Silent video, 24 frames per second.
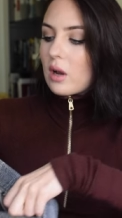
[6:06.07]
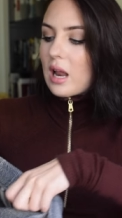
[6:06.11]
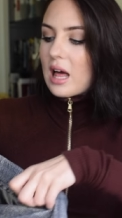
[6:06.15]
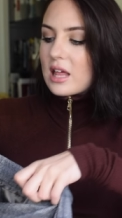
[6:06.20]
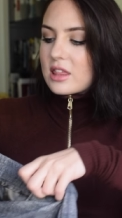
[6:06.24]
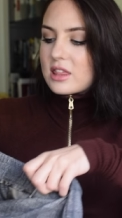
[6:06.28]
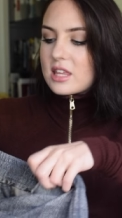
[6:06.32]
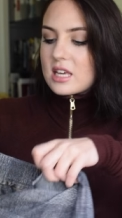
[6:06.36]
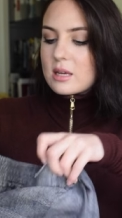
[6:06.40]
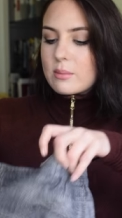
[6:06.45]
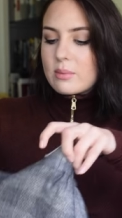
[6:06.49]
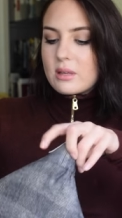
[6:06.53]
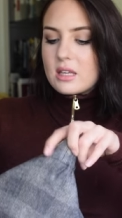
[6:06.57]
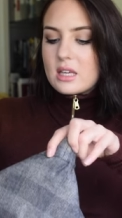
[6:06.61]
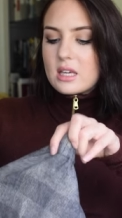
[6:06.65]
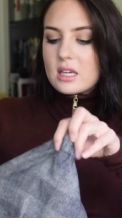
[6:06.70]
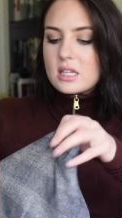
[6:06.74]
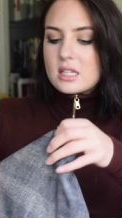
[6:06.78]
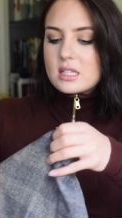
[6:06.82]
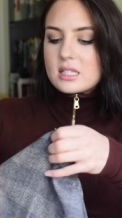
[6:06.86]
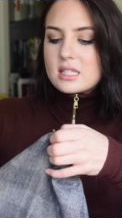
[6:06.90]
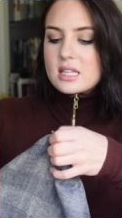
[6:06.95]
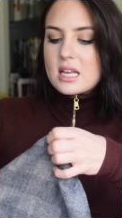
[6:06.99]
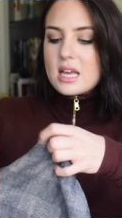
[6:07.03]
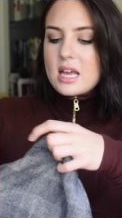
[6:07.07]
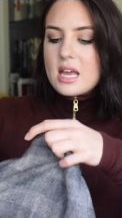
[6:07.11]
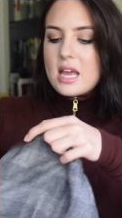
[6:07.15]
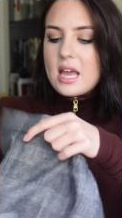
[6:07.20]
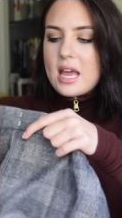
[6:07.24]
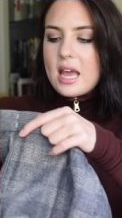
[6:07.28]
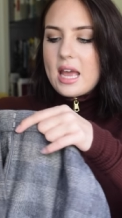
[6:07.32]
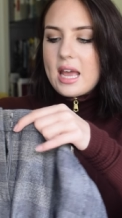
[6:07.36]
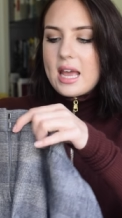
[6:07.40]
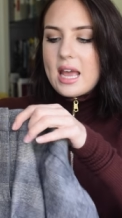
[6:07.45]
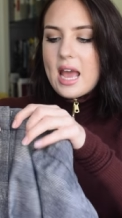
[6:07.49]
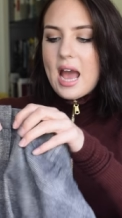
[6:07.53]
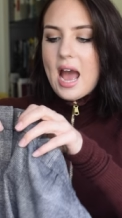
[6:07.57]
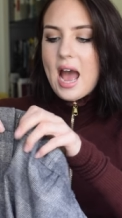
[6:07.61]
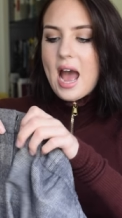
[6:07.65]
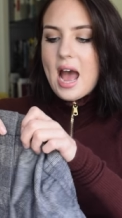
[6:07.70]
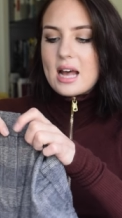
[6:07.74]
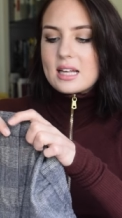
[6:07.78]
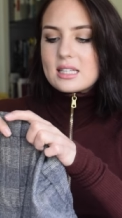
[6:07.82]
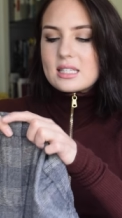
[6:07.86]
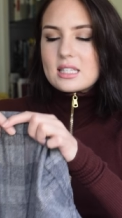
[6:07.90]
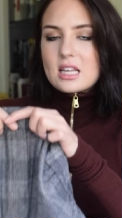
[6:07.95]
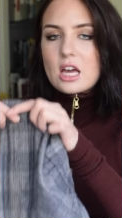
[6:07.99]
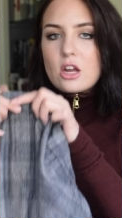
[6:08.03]
I think because it
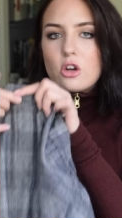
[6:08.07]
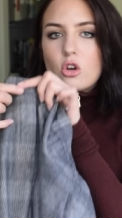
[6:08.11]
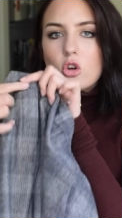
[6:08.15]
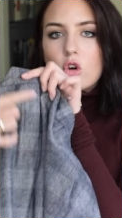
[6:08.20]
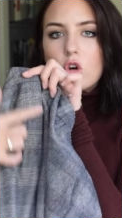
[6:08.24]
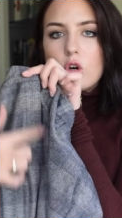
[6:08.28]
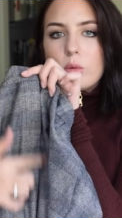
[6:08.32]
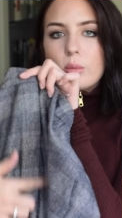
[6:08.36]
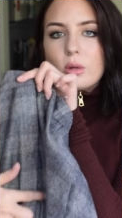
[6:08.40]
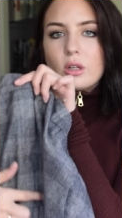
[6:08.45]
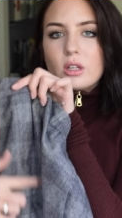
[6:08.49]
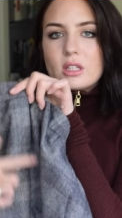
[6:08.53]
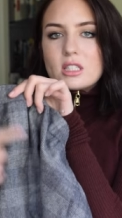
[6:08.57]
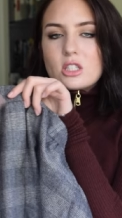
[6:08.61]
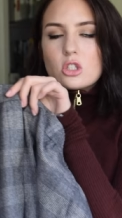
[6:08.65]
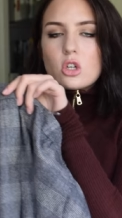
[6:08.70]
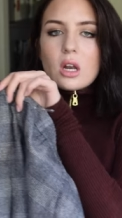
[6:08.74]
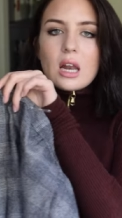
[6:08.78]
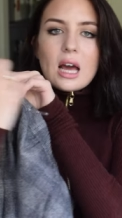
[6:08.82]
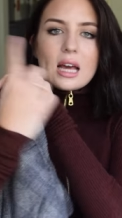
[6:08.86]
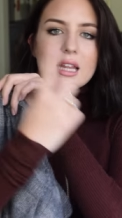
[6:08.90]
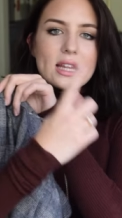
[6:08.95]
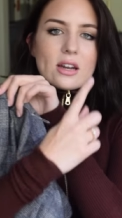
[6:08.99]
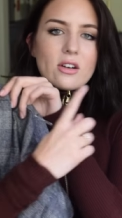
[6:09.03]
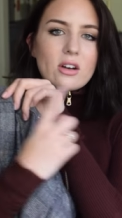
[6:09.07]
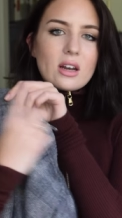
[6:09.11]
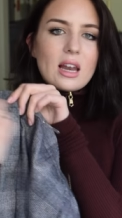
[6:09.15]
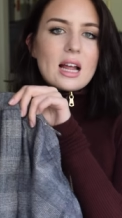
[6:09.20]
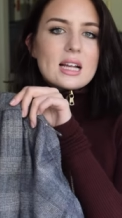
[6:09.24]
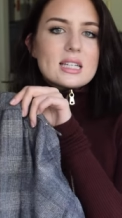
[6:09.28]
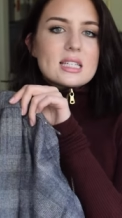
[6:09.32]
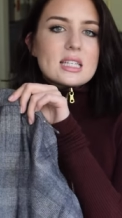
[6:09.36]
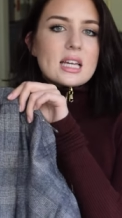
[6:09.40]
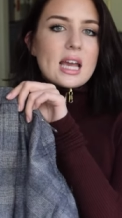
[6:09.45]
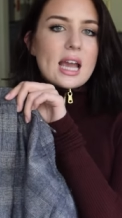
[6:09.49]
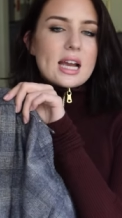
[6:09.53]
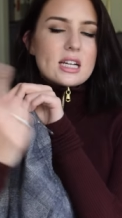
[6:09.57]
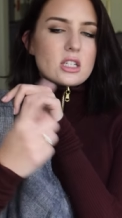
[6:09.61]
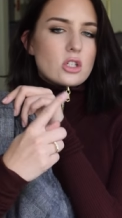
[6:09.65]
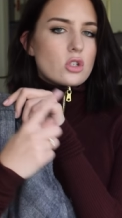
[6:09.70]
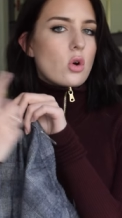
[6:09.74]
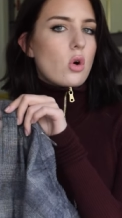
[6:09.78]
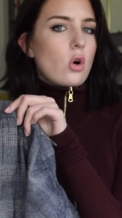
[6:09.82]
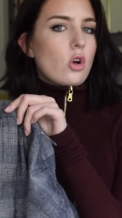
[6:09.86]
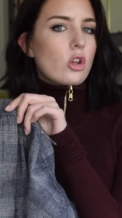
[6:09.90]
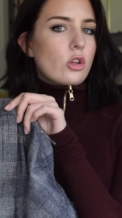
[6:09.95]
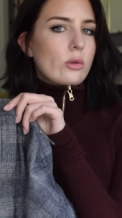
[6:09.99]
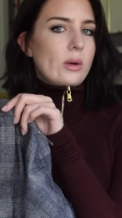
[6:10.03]
has a normal, it's not like they're elasticated
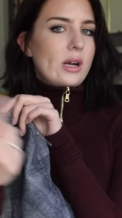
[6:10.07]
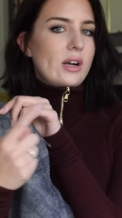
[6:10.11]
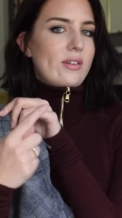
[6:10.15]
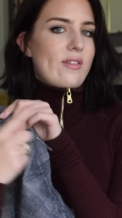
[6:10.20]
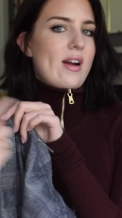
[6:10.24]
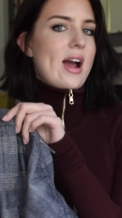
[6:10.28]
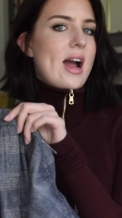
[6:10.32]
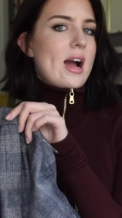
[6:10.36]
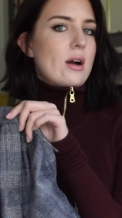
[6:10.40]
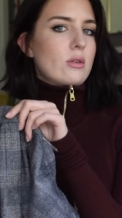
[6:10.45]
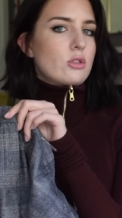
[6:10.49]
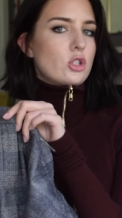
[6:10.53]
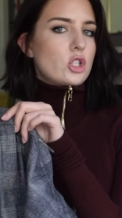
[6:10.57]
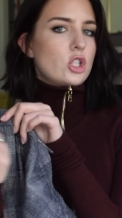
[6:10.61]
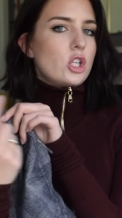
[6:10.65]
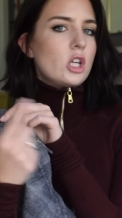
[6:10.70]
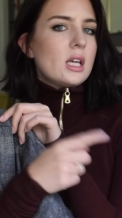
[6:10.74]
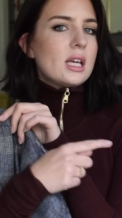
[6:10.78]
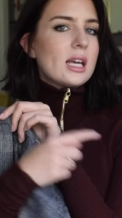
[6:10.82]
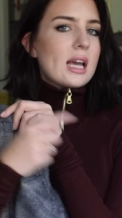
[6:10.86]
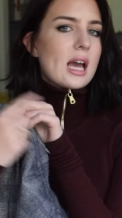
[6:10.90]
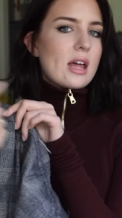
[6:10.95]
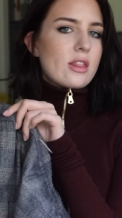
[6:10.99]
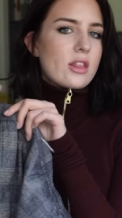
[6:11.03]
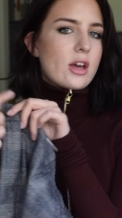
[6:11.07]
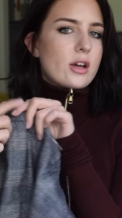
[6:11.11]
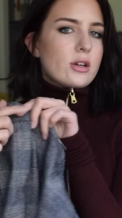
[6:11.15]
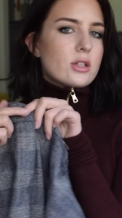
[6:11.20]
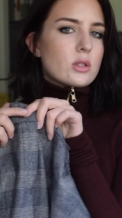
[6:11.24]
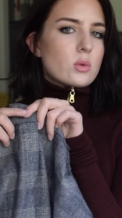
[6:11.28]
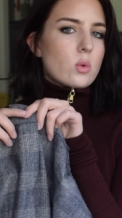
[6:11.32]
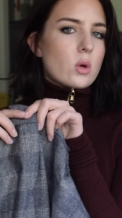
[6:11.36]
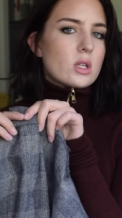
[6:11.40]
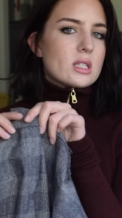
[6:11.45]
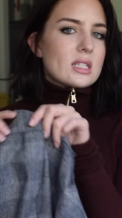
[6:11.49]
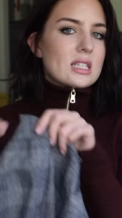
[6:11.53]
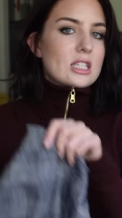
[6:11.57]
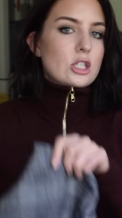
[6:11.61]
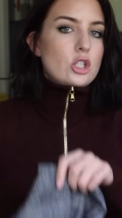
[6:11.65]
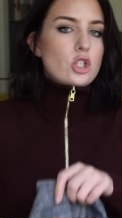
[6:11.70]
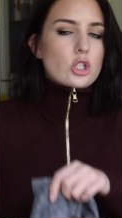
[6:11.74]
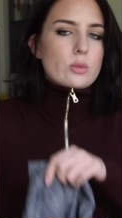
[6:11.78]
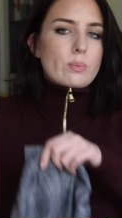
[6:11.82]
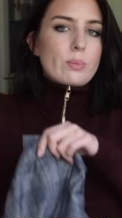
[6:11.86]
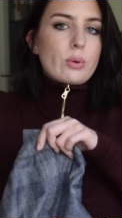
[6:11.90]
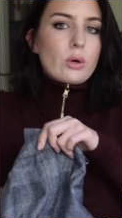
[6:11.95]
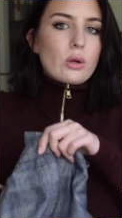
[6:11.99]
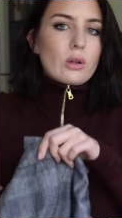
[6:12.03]
all the way around. You can get those ones that you
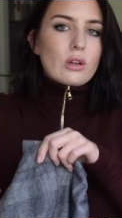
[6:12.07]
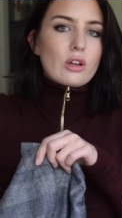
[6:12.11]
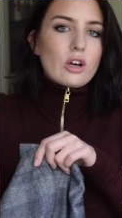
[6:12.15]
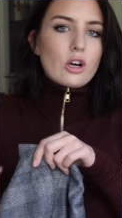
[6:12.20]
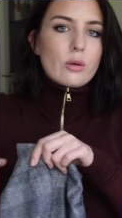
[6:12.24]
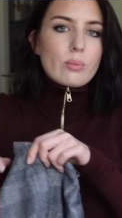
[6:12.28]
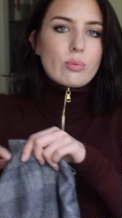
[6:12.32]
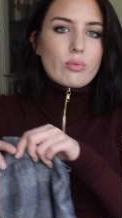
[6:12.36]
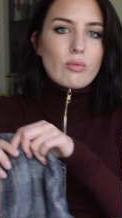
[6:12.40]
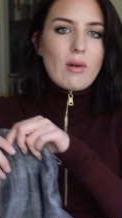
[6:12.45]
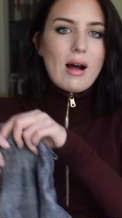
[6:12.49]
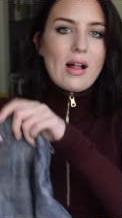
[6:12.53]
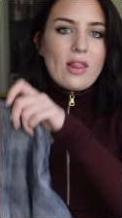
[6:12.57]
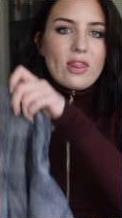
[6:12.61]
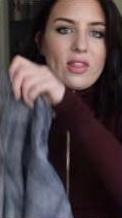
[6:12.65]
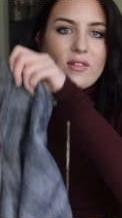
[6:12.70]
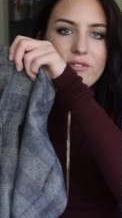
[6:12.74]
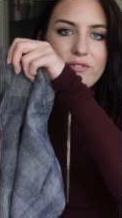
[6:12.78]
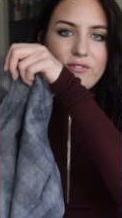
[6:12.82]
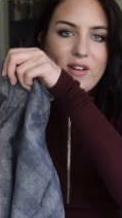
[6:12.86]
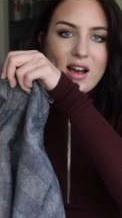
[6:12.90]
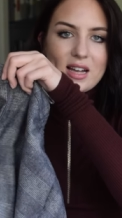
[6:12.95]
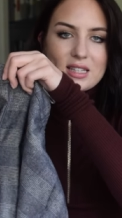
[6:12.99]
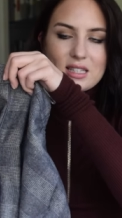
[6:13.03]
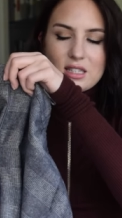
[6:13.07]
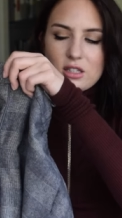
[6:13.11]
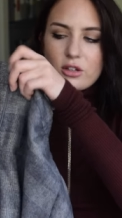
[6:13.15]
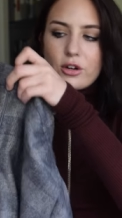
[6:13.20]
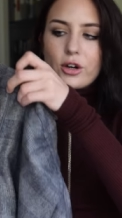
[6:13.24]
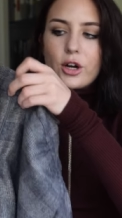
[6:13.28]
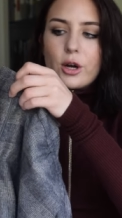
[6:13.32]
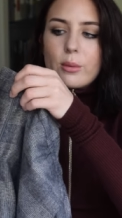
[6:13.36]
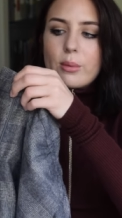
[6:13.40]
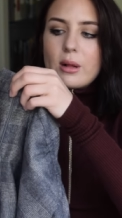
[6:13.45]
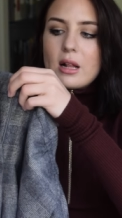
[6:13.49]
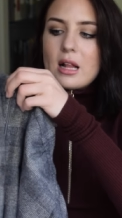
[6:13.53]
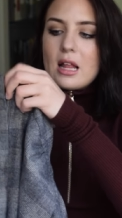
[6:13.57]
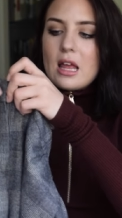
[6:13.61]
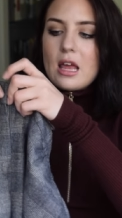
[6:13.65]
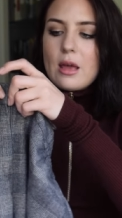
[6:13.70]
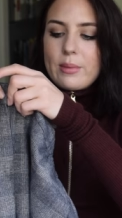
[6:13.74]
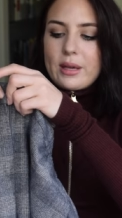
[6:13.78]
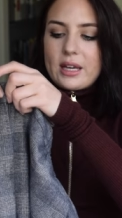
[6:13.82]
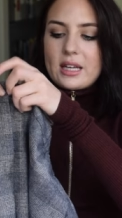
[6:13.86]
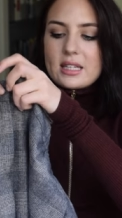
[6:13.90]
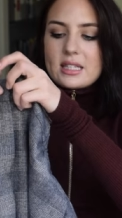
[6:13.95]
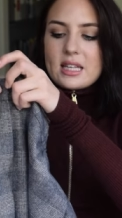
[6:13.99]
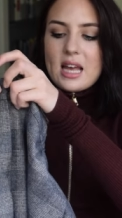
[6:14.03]
just pull up rather than fasten up
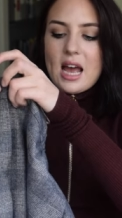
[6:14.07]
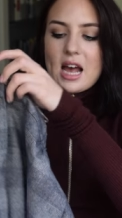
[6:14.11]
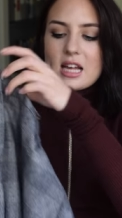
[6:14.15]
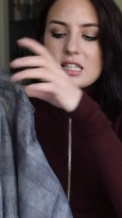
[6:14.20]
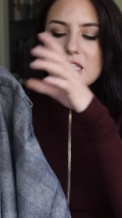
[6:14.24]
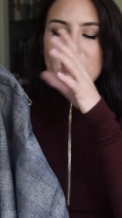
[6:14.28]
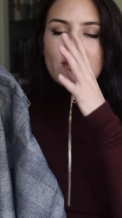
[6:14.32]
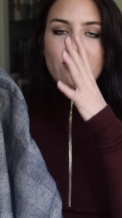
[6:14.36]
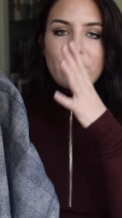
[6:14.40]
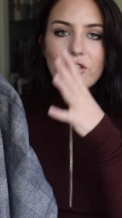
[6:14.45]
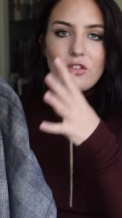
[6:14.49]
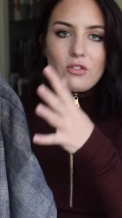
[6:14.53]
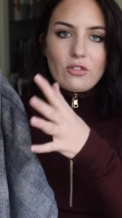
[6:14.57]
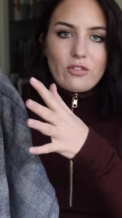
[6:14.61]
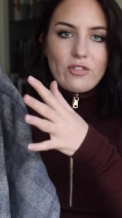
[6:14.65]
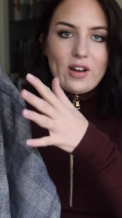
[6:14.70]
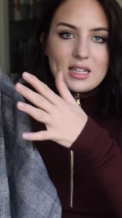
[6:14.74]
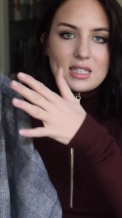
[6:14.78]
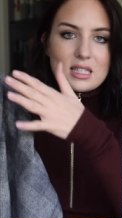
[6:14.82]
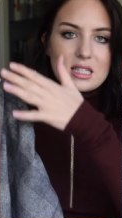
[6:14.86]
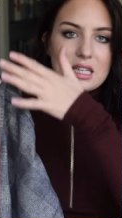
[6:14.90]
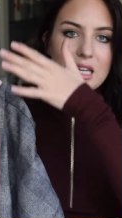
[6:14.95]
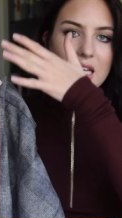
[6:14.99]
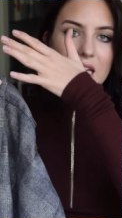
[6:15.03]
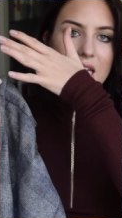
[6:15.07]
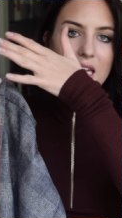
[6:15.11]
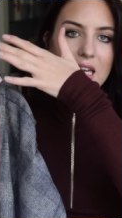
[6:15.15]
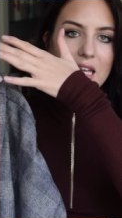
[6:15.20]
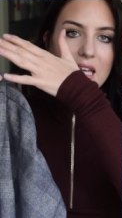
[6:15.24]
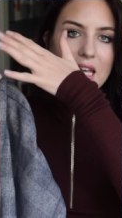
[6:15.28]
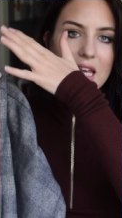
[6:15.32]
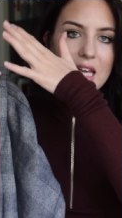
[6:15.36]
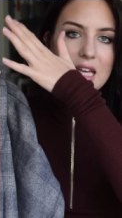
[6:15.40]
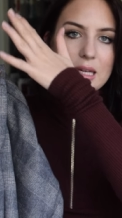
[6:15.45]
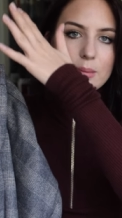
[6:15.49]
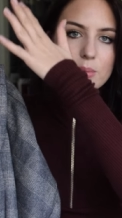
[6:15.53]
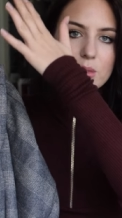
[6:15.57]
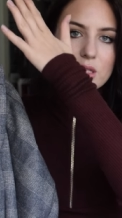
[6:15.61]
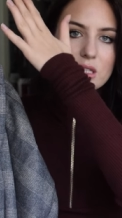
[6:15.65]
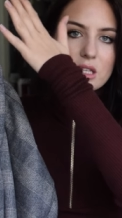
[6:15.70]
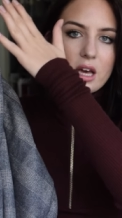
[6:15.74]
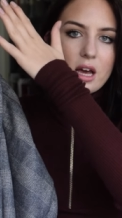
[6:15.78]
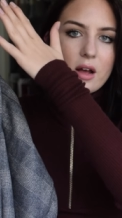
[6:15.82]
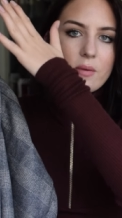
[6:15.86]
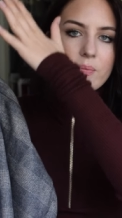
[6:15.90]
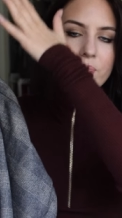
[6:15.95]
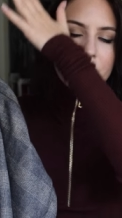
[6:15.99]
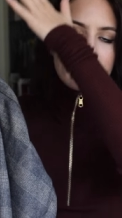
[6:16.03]
because it has the front fastening and it keeps
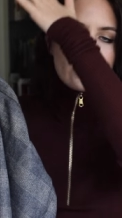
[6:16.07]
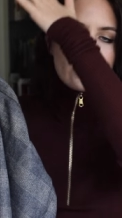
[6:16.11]
the,